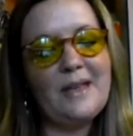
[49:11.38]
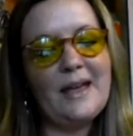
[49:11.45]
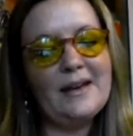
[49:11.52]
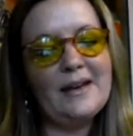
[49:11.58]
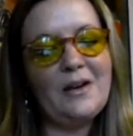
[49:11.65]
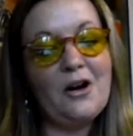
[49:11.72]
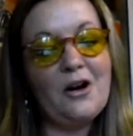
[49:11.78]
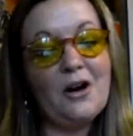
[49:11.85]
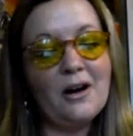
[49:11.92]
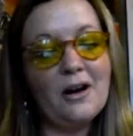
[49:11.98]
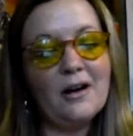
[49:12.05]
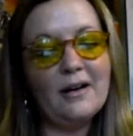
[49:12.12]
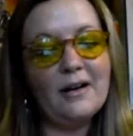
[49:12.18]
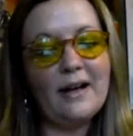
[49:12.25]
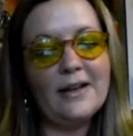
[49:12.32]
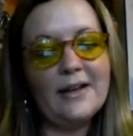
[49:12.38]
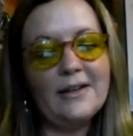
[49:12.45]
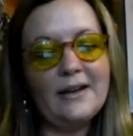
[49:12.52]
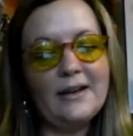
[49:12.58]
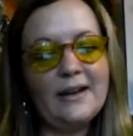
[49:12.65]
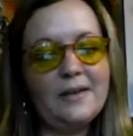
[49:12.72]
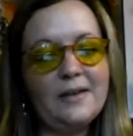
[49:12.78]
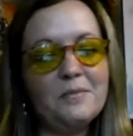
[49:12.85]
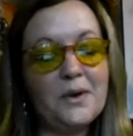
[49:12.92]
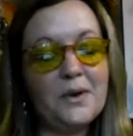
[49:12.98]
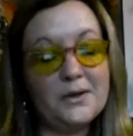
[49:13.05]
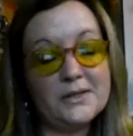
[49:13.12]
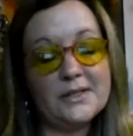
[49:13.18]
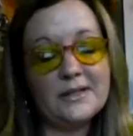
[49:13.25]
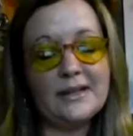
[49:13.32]
heart, I
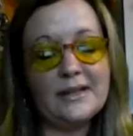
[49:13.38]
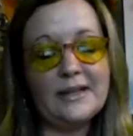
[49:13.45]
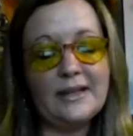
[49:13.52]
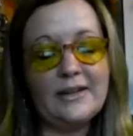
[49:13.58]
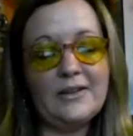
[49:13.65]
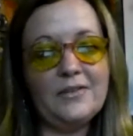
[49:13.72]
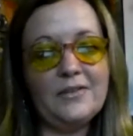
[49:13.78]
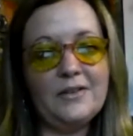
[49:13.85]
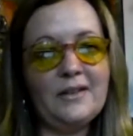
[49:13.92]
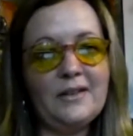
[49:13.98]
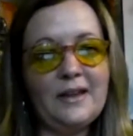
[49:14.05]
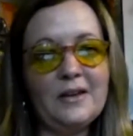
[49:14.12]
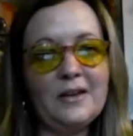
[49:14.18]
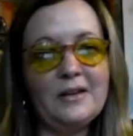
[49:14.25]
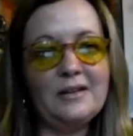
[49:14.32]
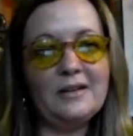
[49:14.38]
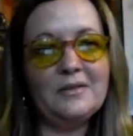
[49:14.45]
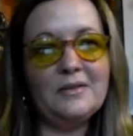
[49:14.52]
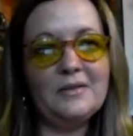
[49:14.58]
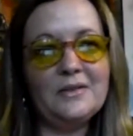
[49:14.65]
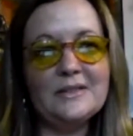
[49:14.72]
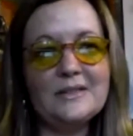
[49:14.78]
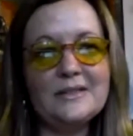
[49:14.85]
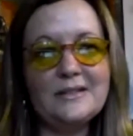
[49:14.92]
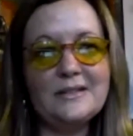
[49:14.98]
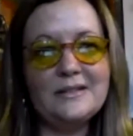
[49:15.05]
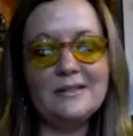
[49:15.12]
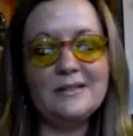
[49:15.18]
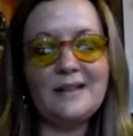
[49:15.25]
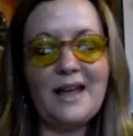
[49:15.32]
personally feel like we just
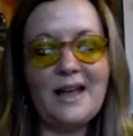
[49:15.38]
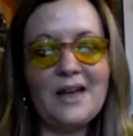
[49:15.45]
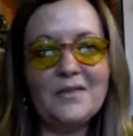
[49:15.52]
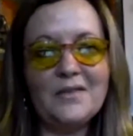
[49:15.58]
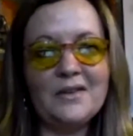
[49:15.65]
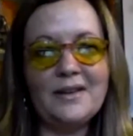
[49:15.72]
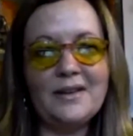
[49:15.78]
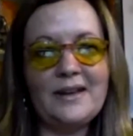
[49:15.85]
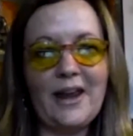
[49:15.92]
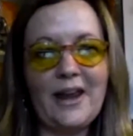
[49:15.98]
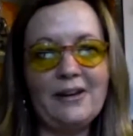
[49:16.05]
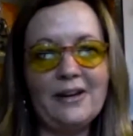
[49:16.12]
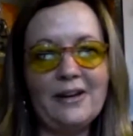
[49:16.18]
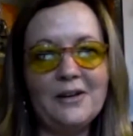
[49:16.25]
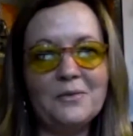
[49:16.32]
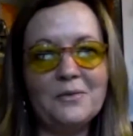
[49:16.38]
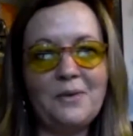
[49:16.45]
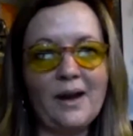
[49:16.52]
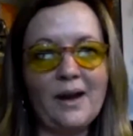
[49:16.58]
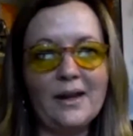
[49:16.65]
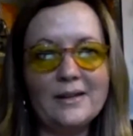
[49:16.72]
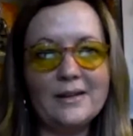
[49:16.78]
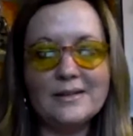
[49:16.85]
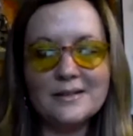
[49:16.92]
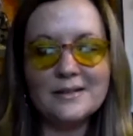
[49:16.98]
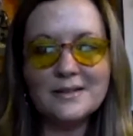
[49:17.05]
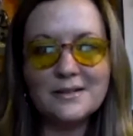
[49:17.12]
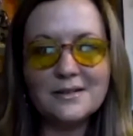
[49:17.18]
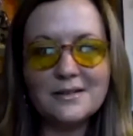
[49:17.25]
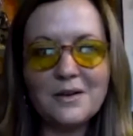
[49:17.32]
have an inherent right
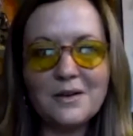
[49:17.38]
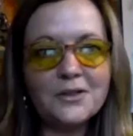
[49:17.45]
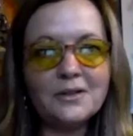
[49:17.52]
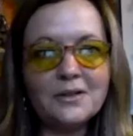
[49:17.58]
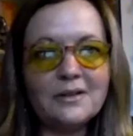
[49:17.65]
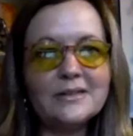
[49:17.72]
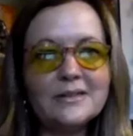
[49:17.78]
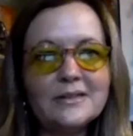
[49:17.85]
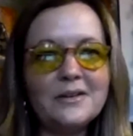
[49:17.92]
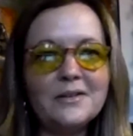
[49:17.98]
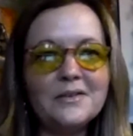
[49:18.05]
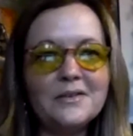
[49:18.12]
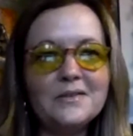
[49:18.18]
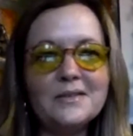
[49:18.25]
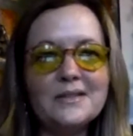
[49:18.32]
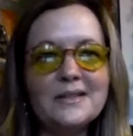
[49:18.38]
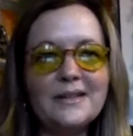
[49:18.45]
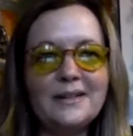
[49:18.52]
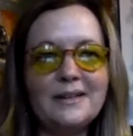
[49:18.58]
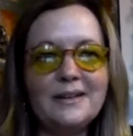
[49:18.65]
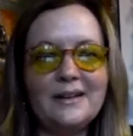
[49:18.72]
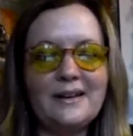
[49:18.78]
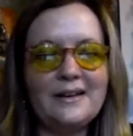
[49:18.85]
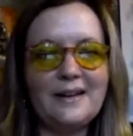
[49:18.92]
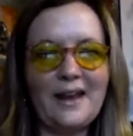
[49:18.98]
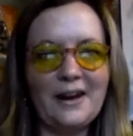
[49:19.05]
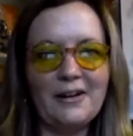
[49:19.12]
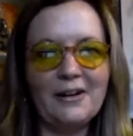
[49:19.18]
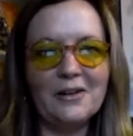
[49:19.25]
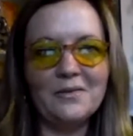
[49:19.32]
to alter ourselves and an
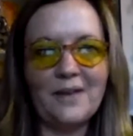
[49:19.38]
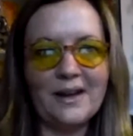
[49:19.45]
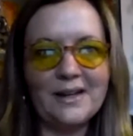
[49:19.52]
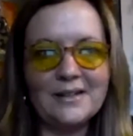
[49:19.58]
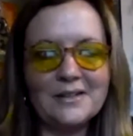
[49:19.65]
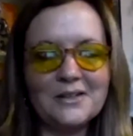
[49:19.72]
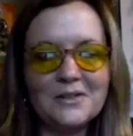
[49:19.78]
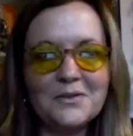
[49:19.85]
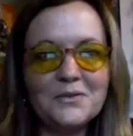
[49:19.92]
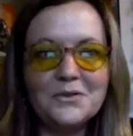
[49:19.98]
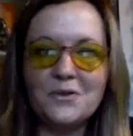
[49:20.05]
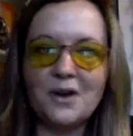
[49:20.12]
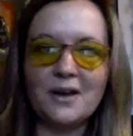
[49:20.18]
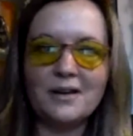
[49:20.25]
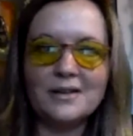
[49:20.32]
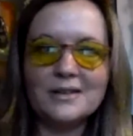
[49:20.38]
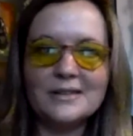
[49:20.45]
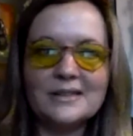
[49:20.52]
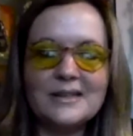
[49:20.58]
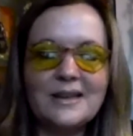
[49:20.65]
inherent right to use drugs.